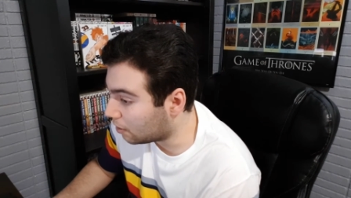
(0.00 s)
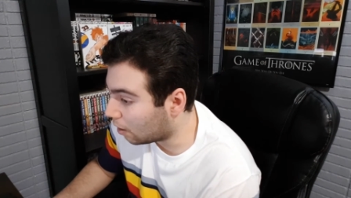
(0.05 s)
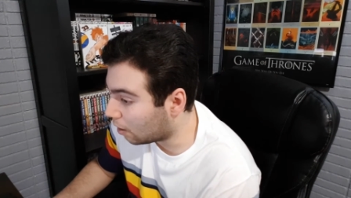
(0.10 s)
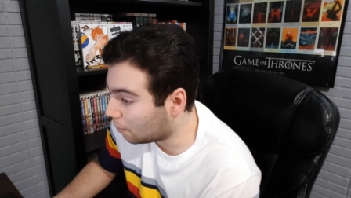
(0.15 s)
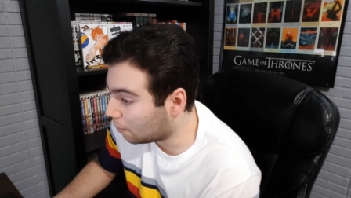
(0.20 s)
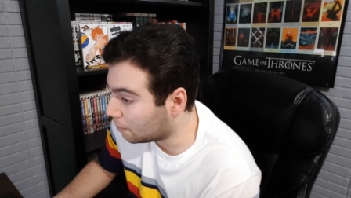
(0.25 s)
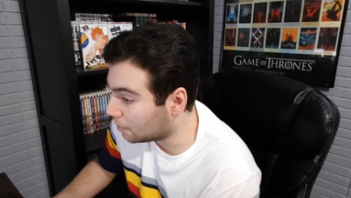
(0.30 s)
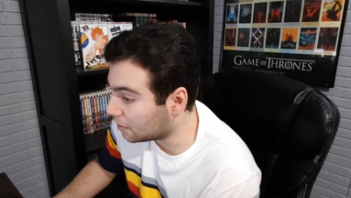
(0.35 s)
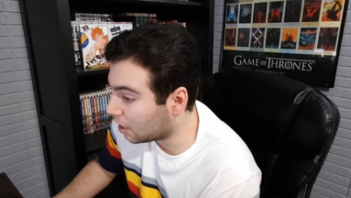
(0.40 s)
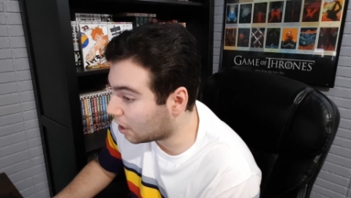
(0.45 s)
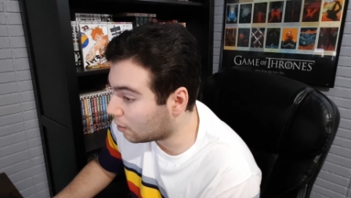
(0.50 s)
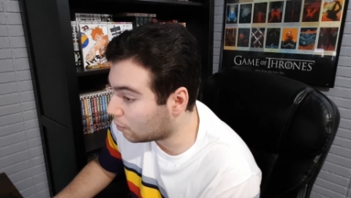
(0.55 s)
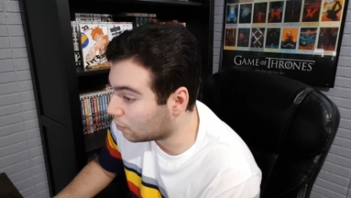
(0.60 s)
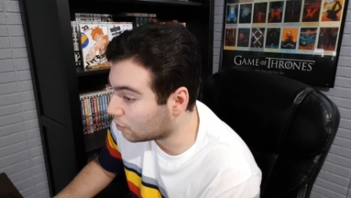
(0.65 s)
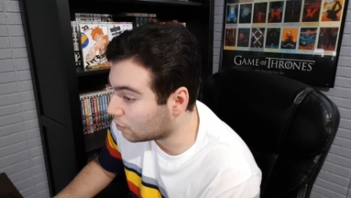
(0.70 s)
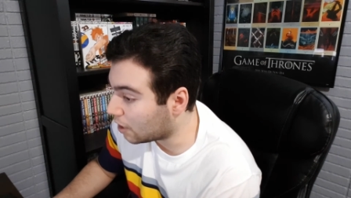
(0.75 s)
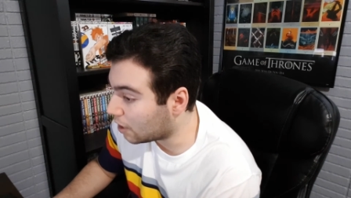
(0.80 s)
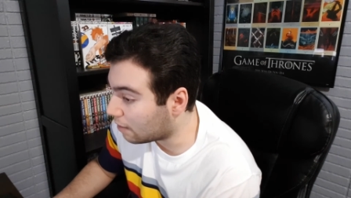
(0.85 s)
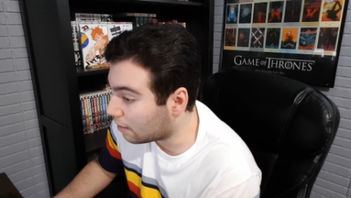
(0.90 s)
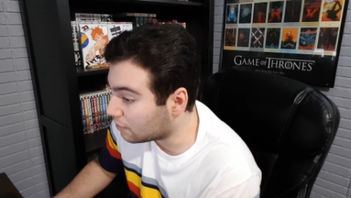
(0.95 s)
Kamomedai
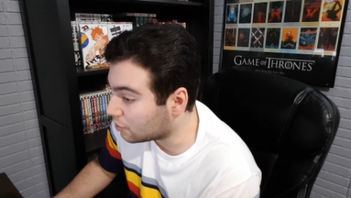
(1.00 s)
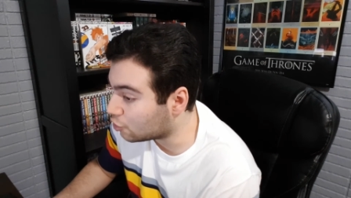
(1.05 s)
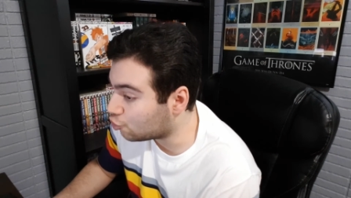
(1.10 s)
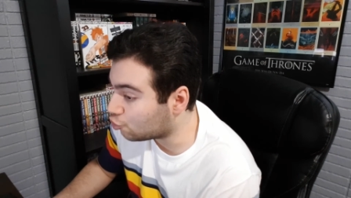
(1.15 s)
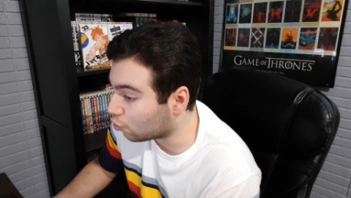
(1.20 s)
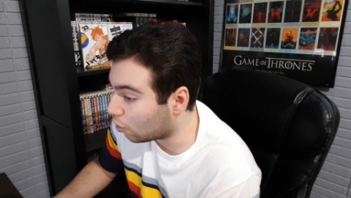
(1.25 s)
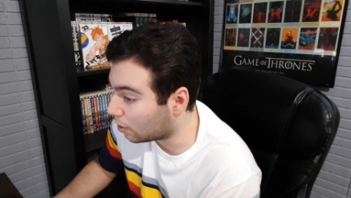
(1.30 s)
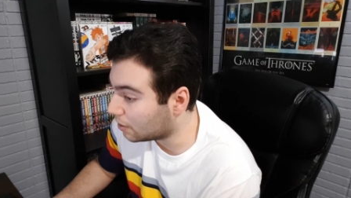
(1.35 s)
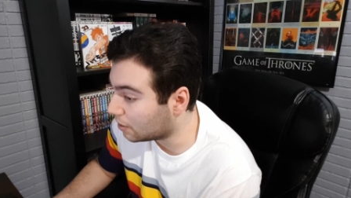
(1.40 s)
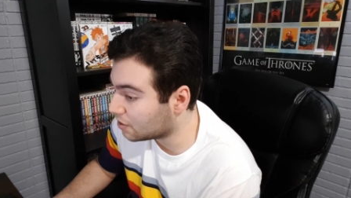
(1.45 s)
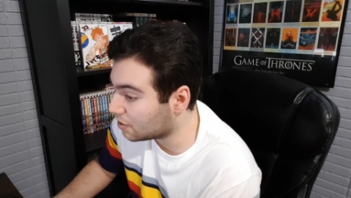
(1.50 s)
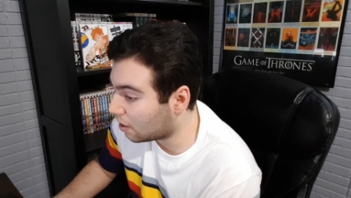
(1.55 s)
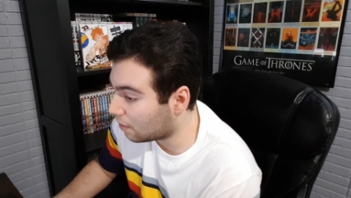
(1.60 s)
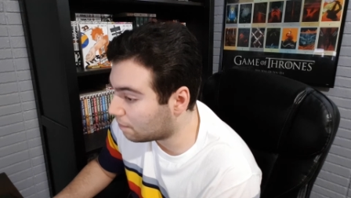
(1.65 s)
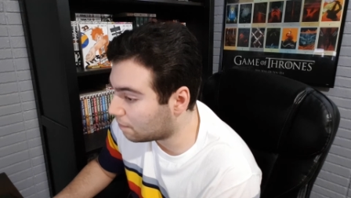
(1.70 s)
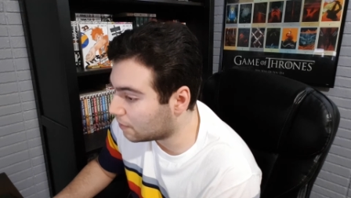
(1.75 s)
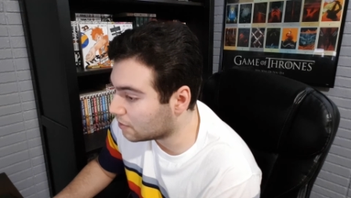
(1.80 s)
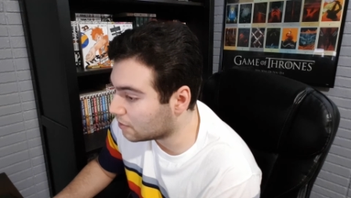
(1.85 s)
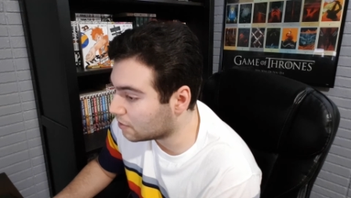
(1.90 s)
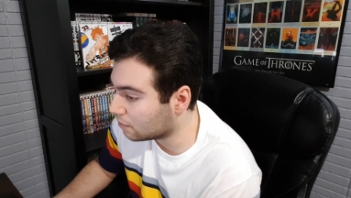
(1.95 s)
will have its strongest
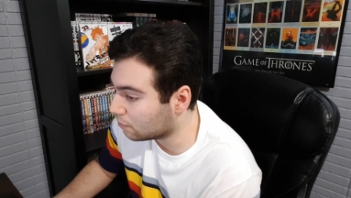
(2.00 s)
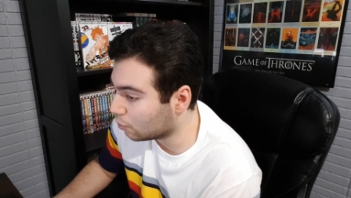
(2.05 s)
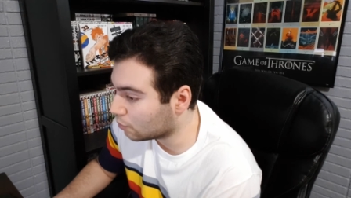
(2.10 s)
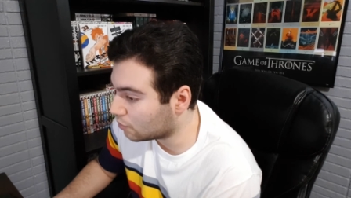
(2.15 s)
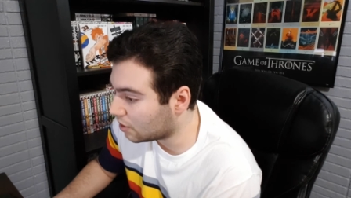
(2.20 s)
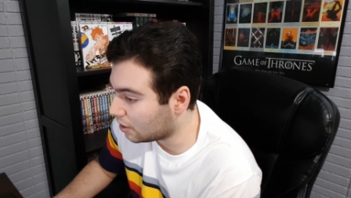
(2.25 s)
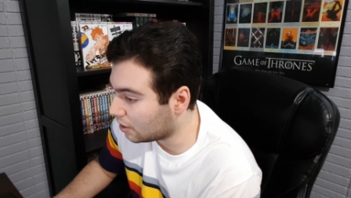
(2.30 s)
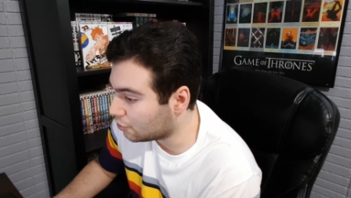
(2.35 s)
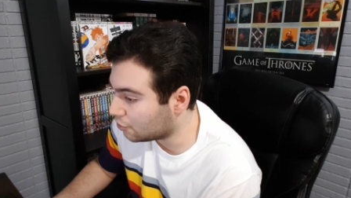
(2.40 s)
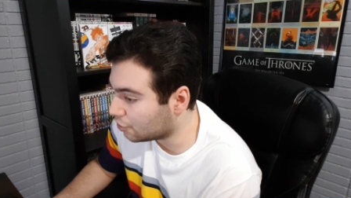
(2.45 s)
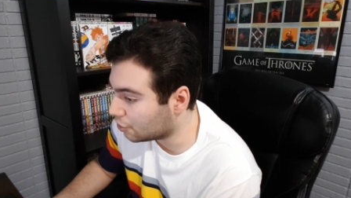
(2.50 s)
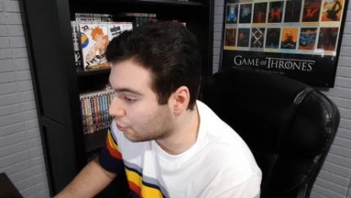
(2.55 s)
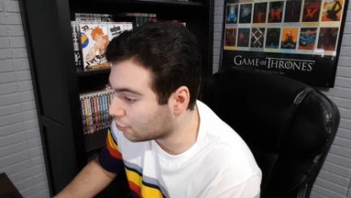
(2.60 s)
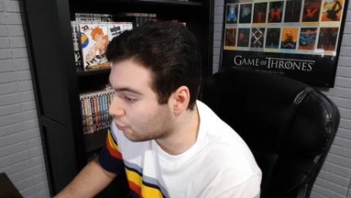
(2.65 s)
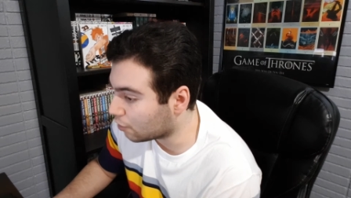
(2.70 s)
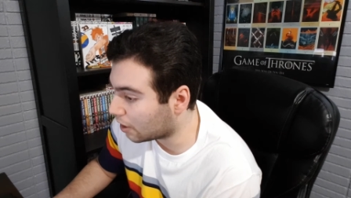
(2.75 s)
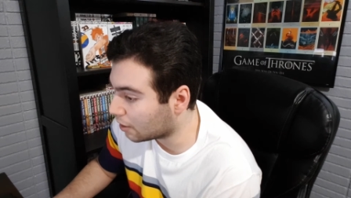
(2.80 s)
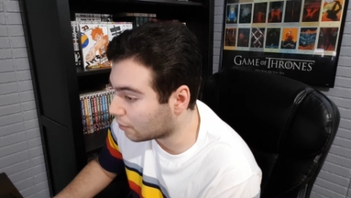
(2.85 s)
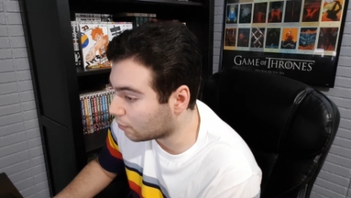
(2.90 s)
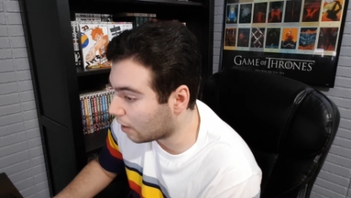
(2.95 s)
offensive rotation and
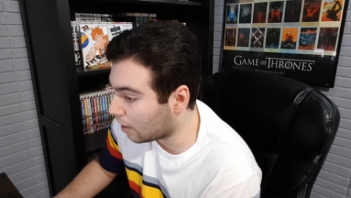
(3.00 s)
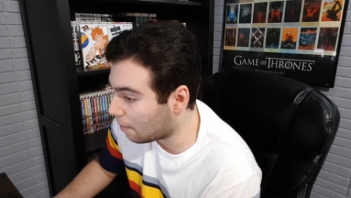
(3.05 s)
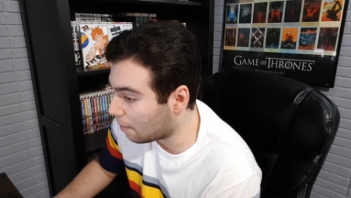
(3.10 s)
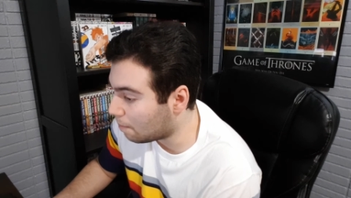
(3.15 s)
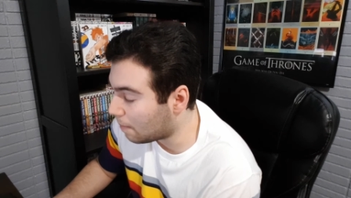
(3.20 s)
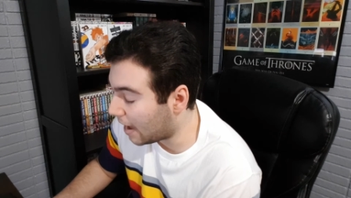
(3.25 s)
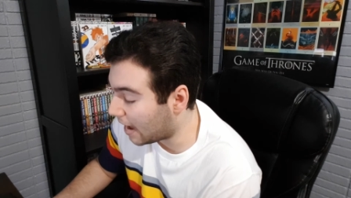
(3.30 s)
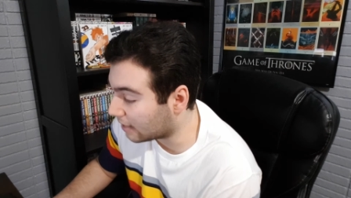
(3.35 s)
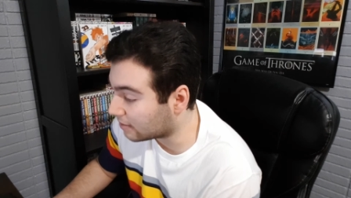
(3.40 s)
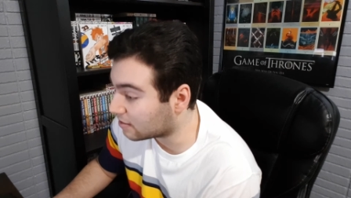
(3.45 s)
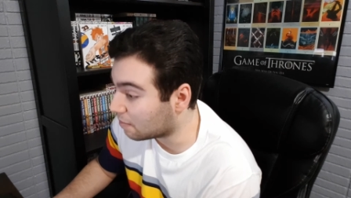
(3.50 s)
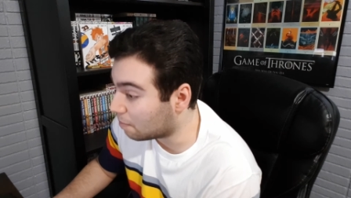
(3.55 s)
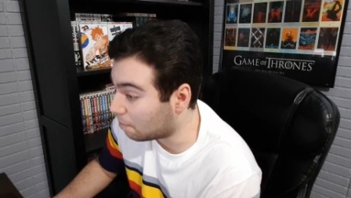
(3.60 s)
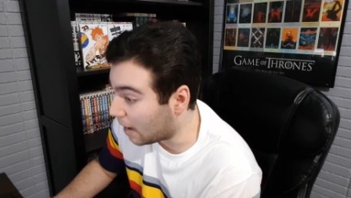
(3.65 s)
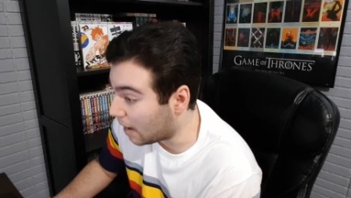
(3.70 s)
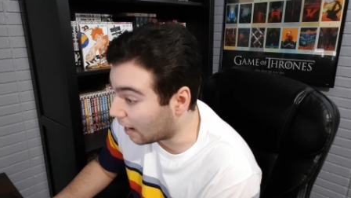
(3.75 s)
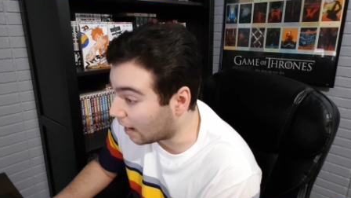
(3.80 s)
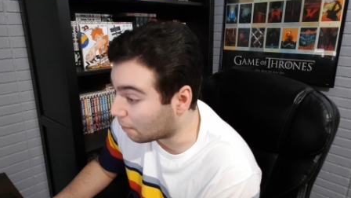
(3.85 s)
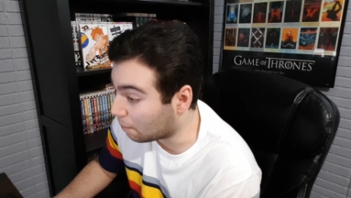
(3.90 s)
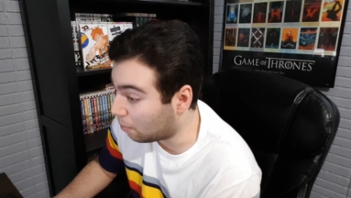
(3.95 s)
try to grab
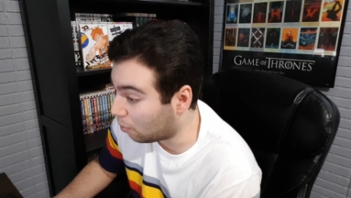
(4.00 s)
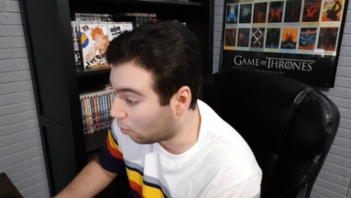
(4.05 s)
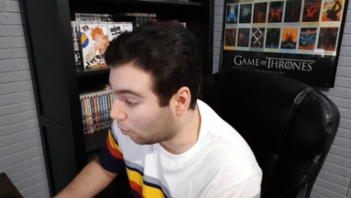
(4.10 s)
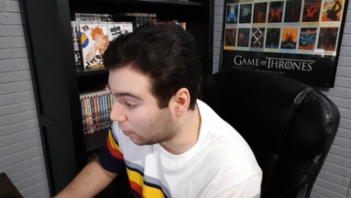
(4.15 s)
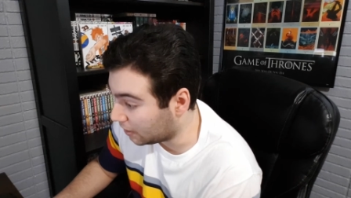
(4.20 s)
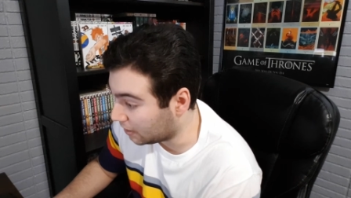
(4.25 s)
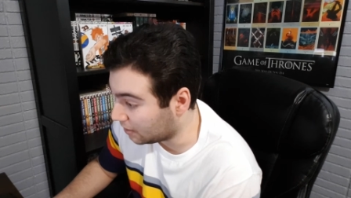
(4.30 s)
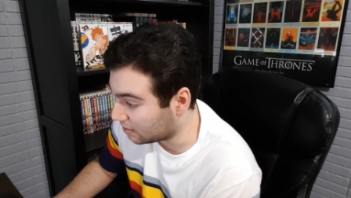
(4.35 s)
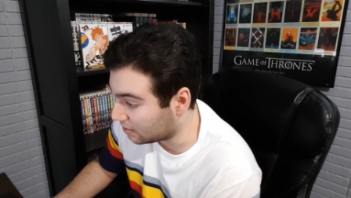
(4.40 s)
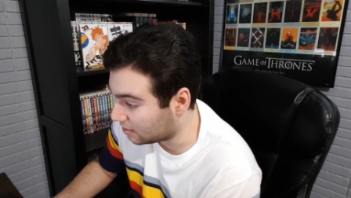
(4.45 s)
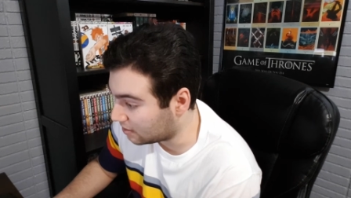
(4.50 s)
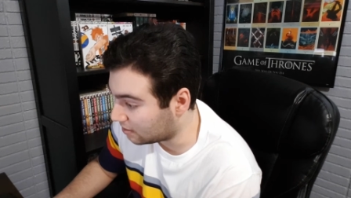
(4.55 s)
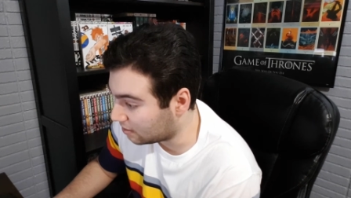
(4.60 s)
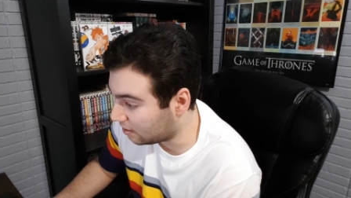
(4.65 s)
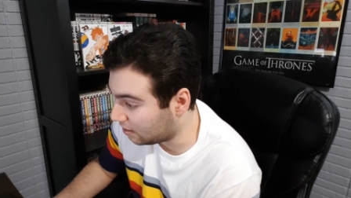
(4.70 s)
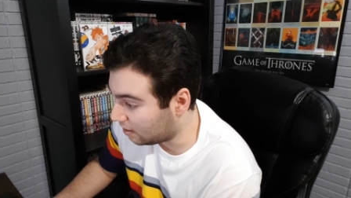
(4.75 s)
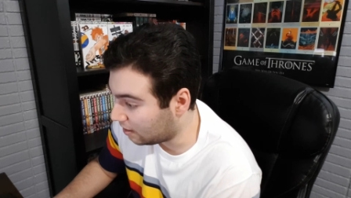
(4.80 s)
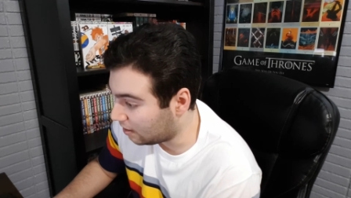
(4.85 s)
back-to-back points.